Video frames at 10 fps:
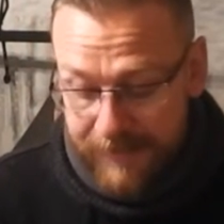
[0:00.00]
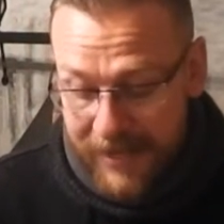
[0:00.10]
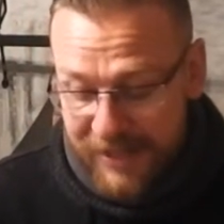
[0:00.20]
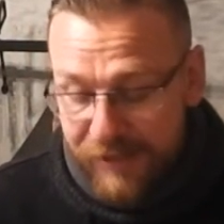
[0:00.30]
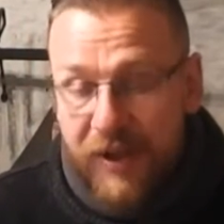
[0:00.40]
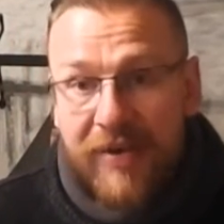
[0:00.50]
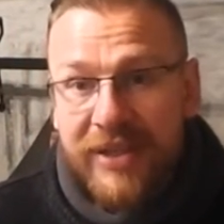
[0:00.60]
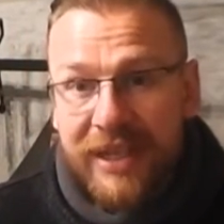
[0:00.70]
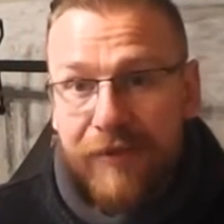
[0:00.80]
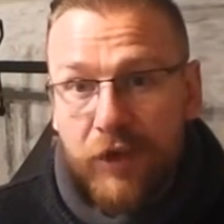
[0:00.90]
It's very
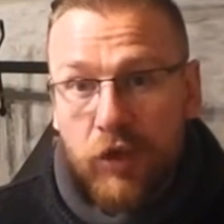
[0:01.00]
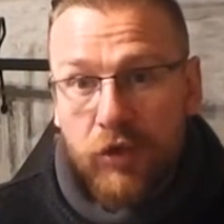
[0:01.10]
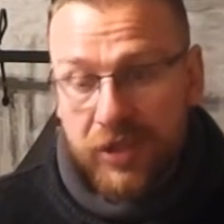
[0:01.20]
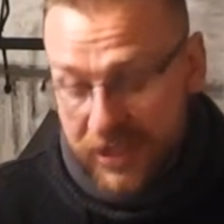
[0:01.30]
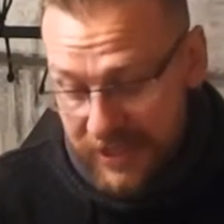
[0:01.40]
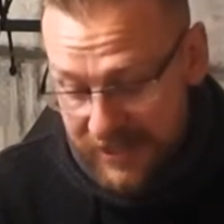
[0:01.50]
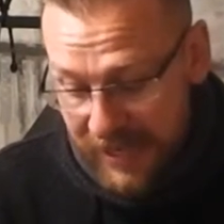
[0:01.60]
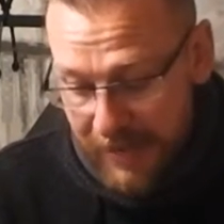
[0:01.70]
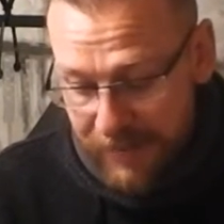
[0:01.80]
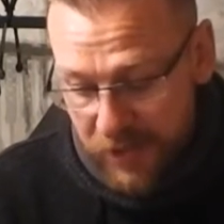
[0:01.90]
difficult to
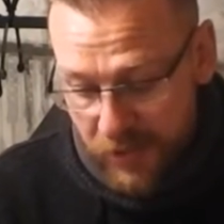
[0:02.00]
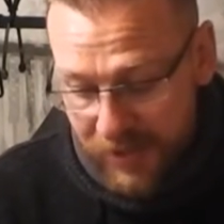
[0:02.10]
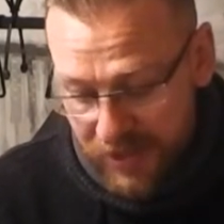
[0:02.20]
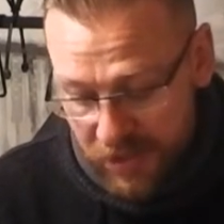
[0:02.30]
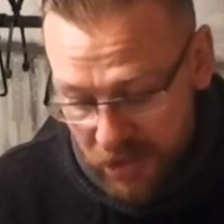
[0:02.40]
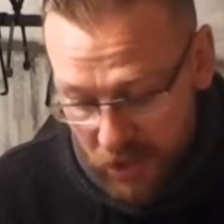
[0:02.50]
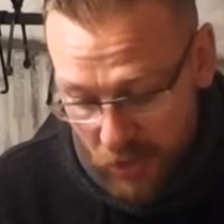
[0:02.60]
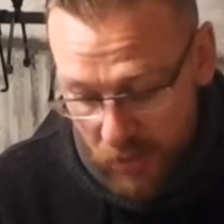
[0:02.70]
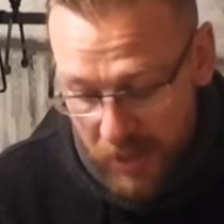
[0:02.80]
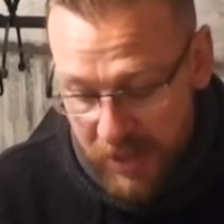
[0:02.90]
decide between the
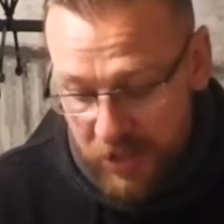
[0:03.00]
two.